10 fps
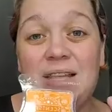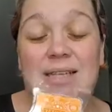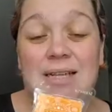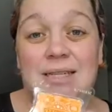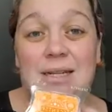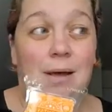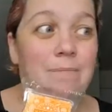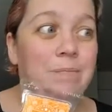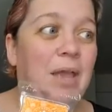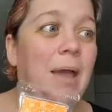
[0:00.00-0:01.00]
Scentsy
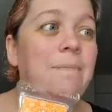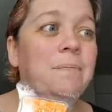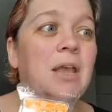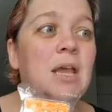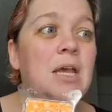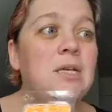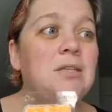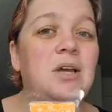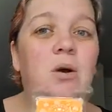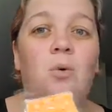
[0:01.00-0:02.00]
Club, okay?
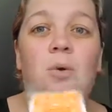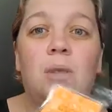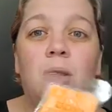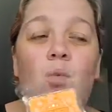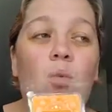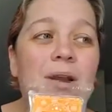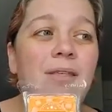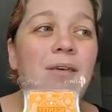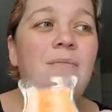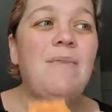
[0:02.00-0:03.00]
So one
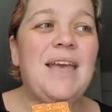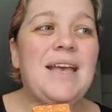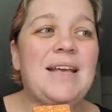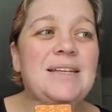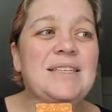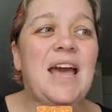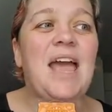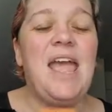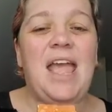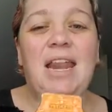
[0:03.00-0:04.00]
of them is
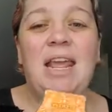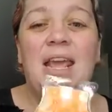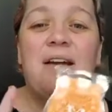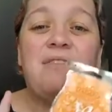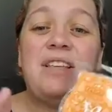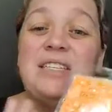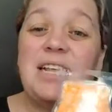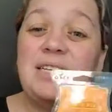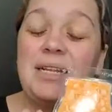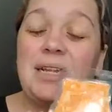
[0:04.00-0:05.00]
that any of the
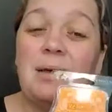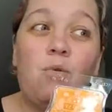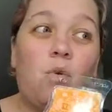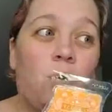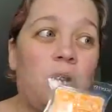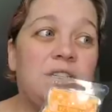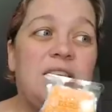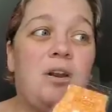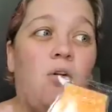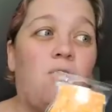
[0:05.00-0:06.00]
Scentsy Club orders
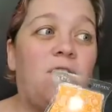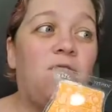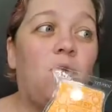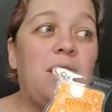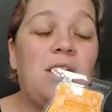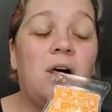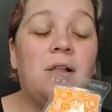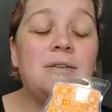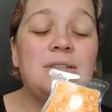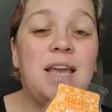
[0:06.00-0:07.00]
that are over
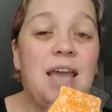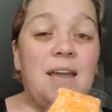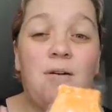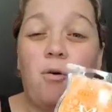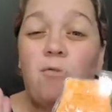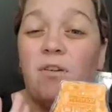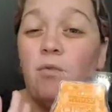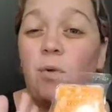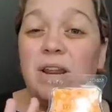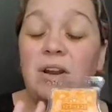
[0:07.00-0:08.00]
$40, okay, over
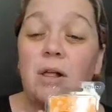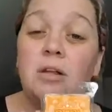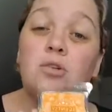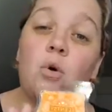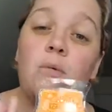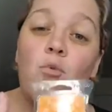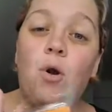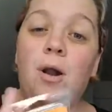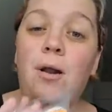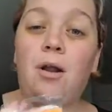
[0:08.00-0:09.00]
$40 or
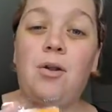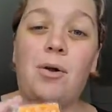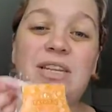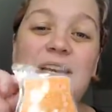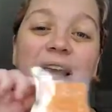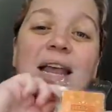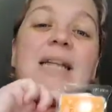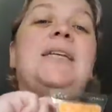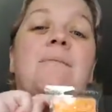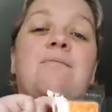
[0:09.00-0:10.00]
more are going to get
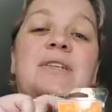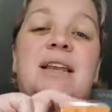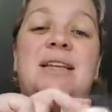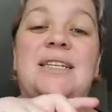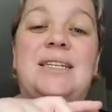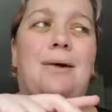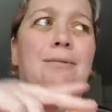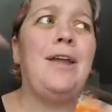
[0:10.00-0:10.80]
a 10% discount.